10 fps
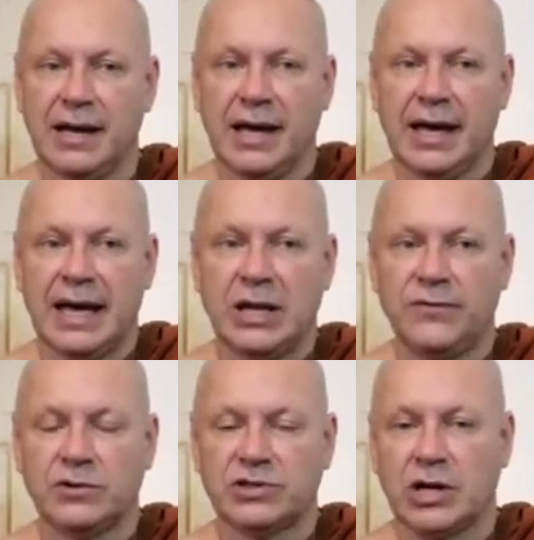And
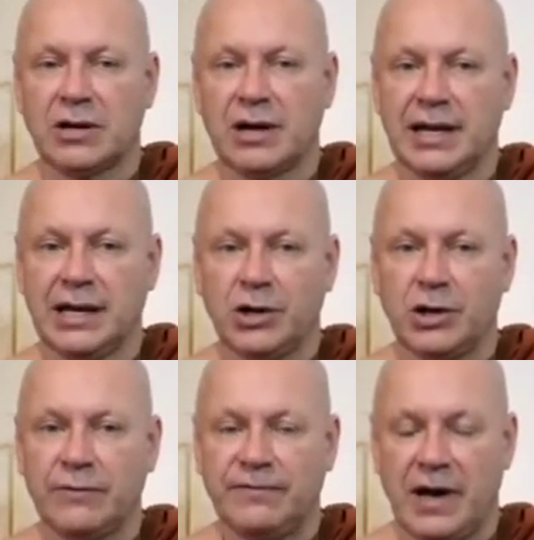if you suddenly
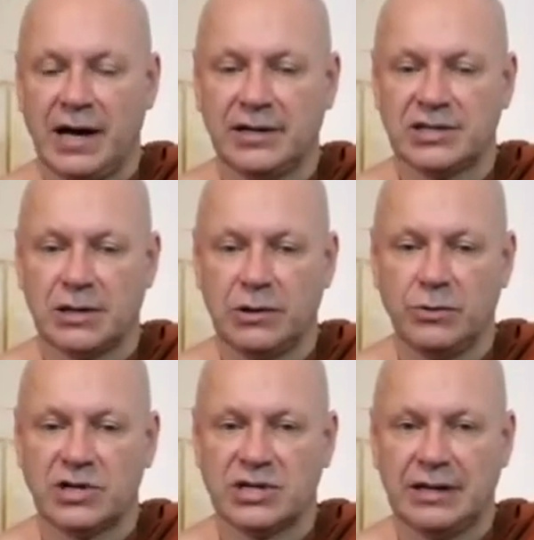find a
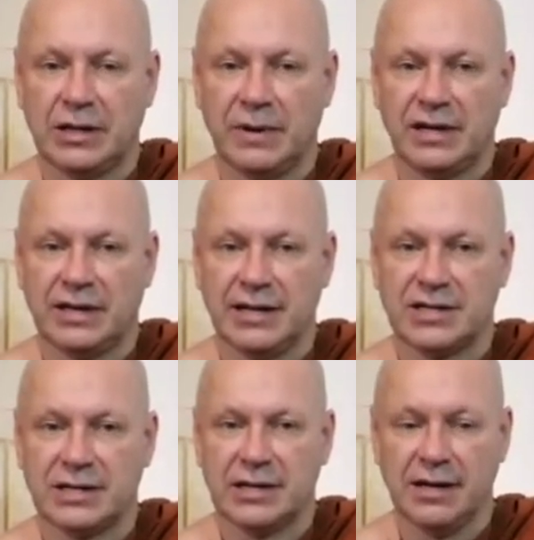solution in your
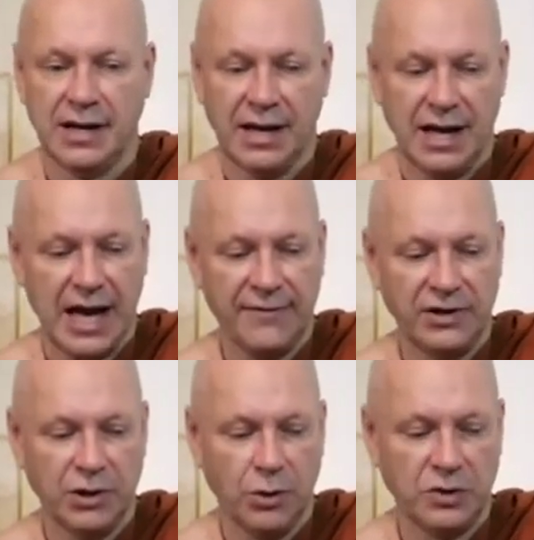meditation, have a
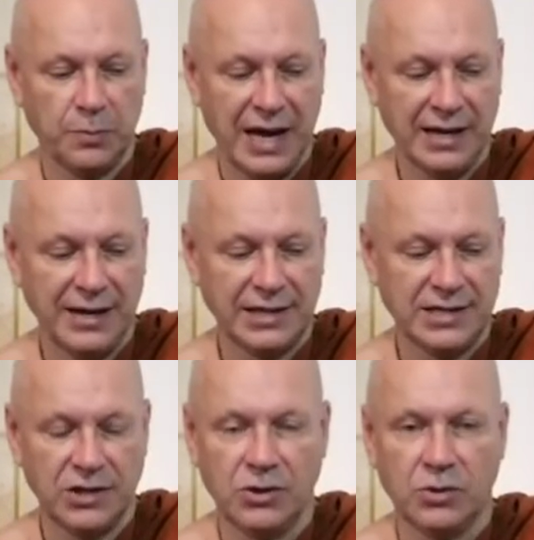notepad
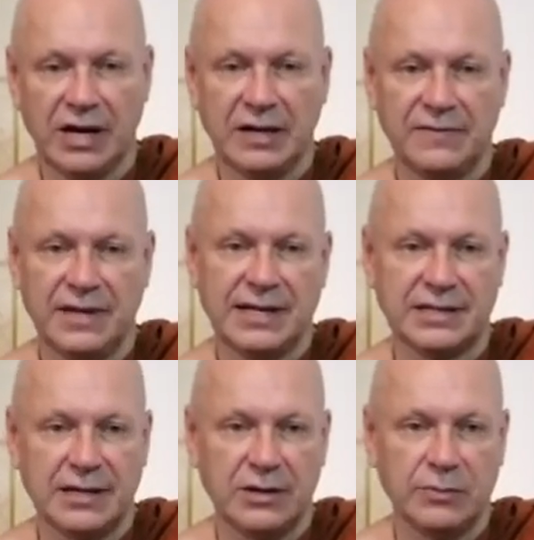next to you. And if
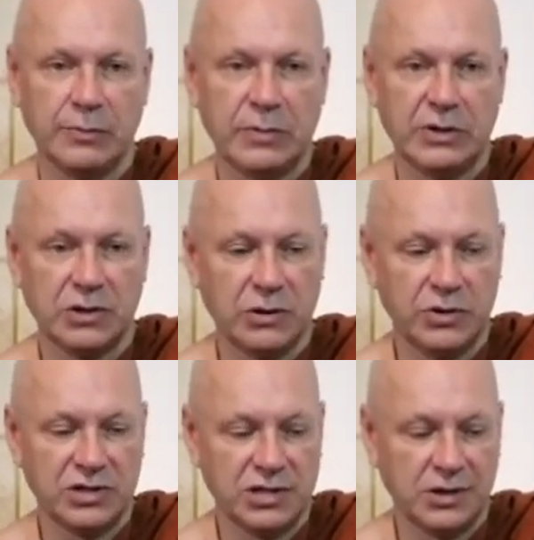these
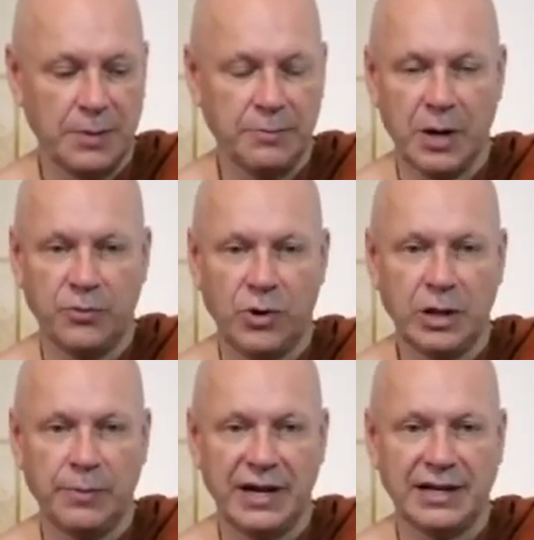solutions come up while
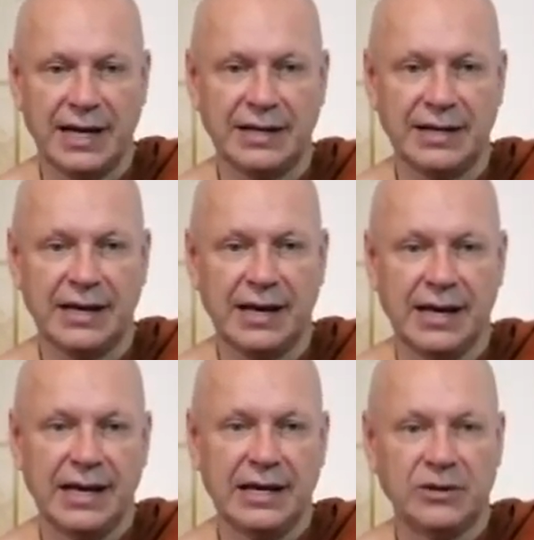you're meditating
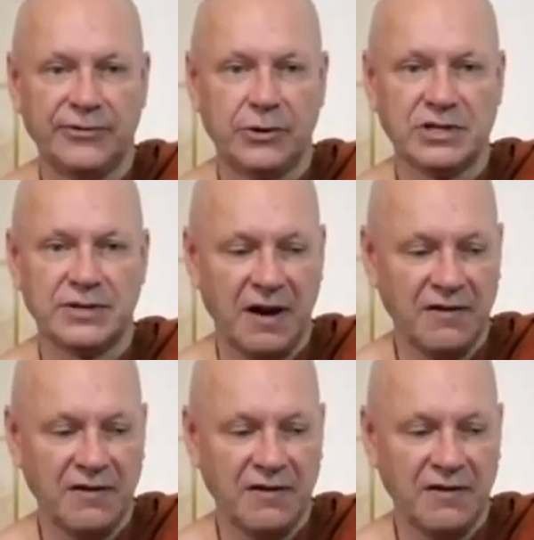in the first 5